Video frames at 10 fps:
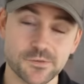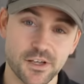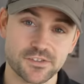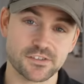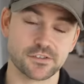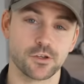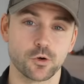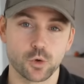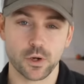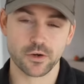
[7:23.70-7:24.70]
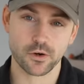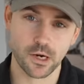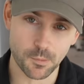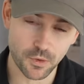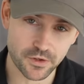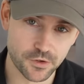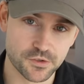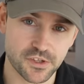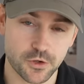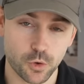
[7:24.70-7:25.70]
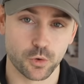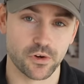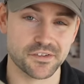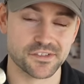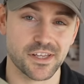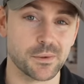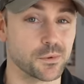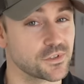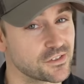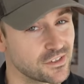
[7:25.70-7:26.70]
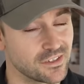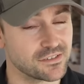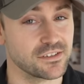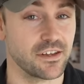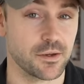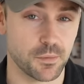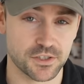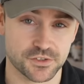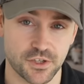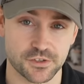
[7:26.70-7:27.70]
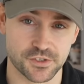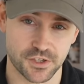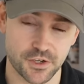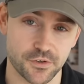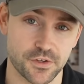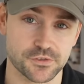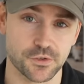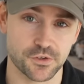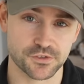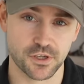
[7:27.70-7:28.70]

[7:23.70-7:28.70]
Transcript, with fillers: That's because it's a little quicker and I'm only using quarter inch staples because it doesn't take much to secure this to the